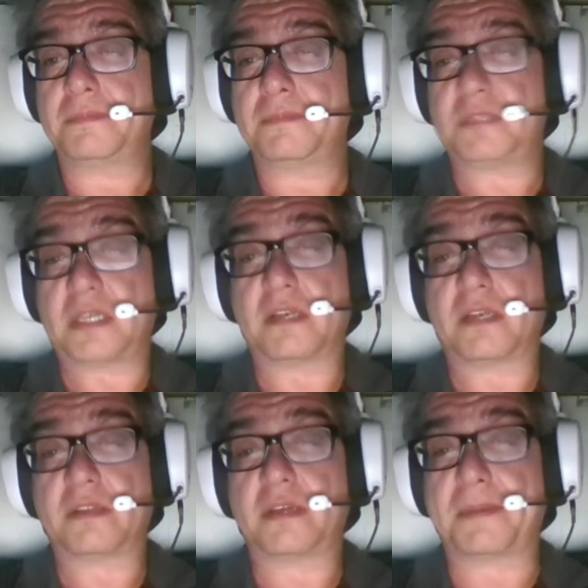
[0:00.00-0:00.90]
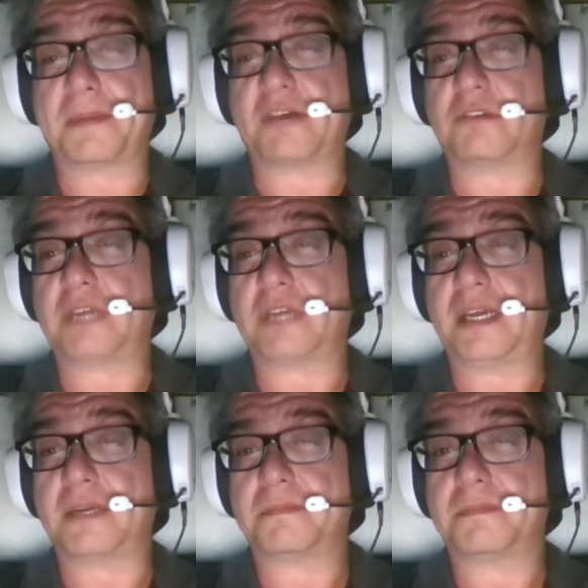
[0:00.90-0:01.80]
Tell about your
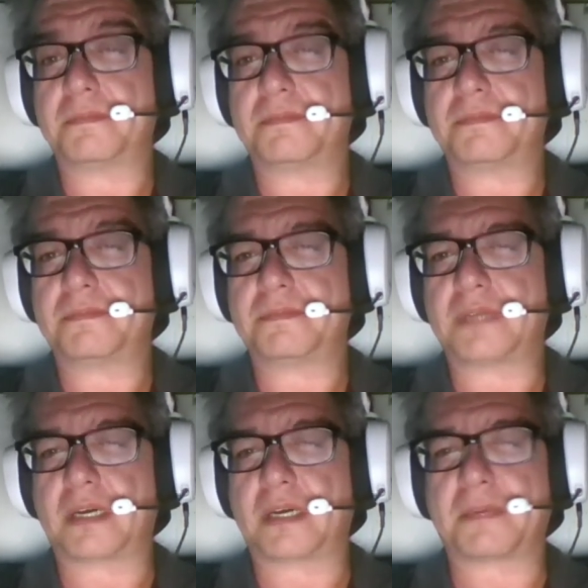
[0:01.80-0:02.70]
day. Talk